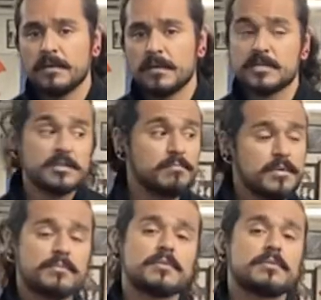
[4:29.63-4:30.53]
And some
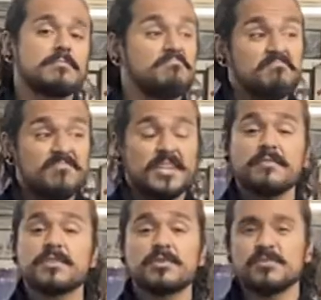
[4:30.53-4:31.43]
people
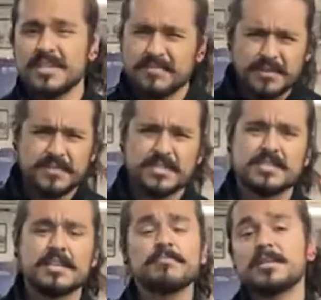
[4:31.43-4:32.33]
never do, never even
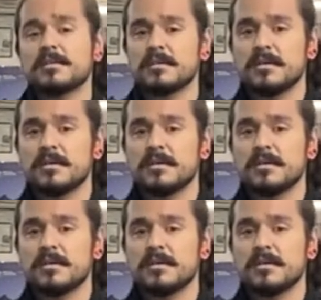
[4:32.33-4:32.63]
attempt it